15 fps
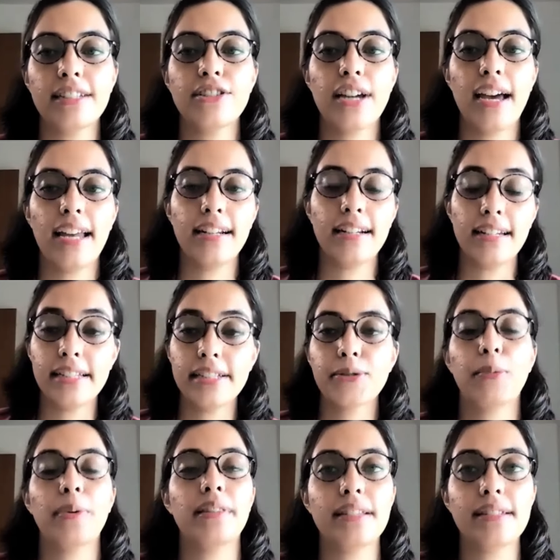Analyst
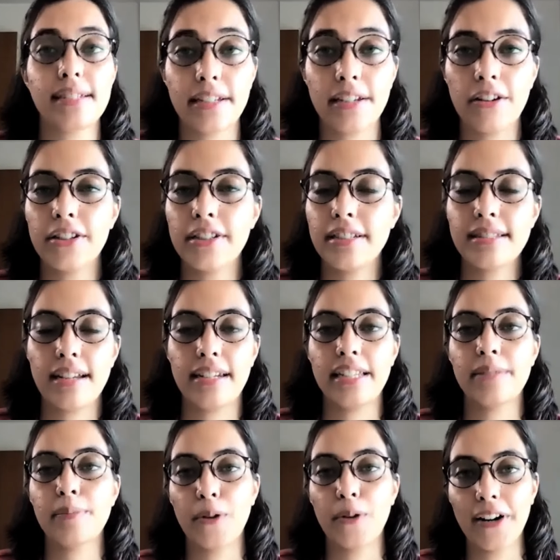with the Security Studies
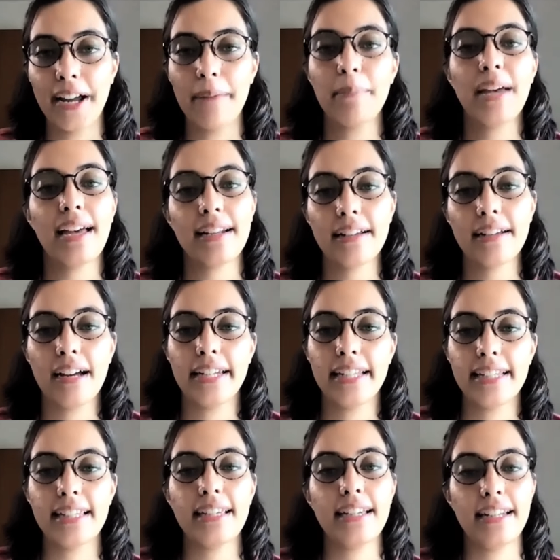Program at
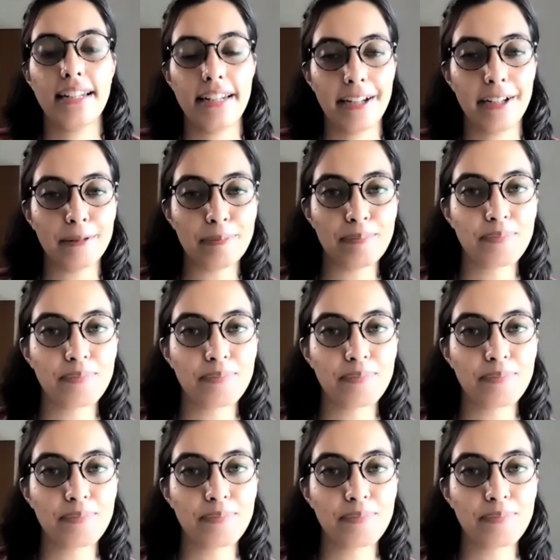Carnegie India.